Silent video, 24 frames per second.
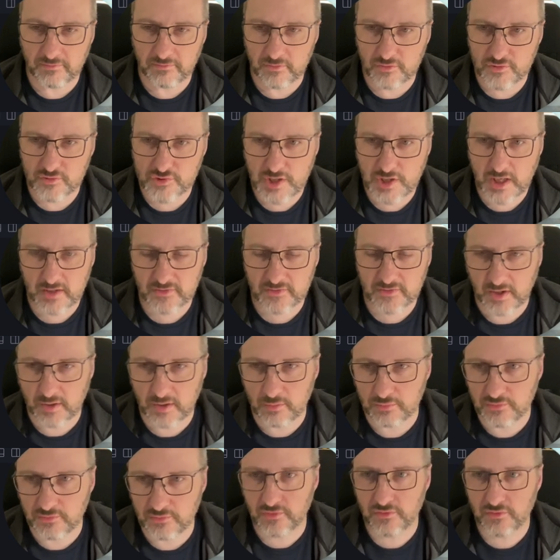checked out
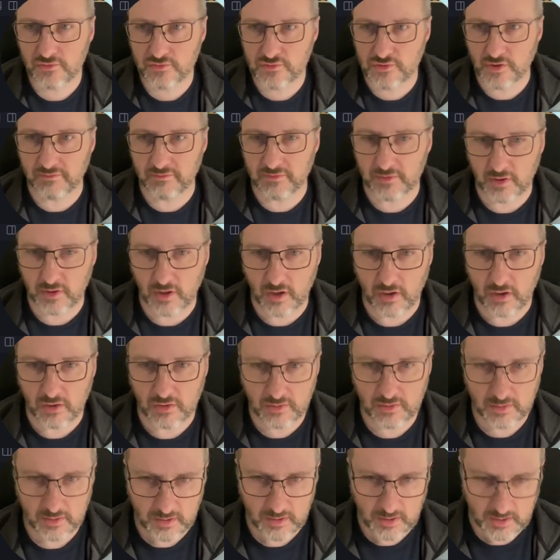trufflehog,
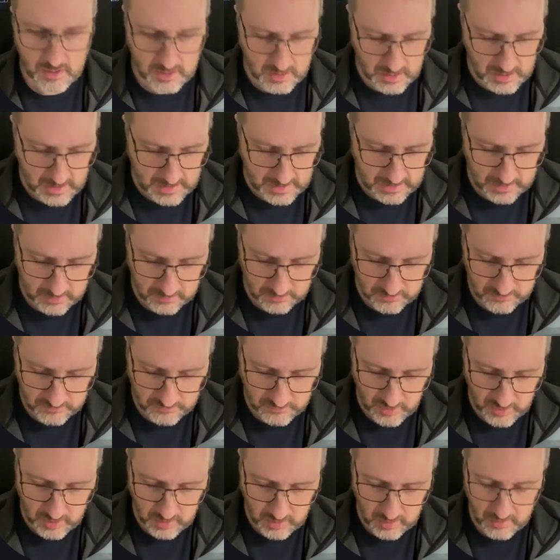and
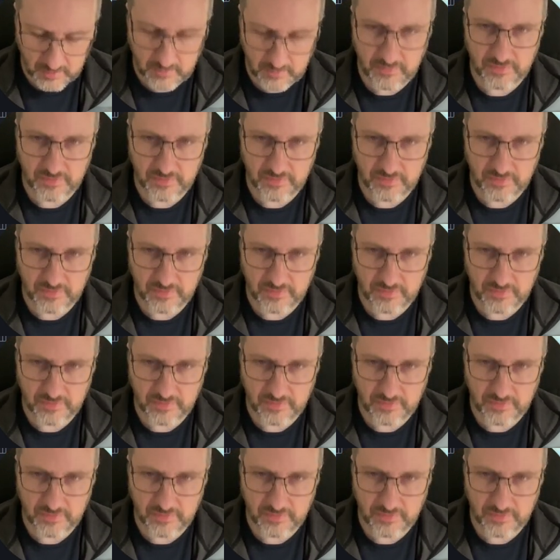the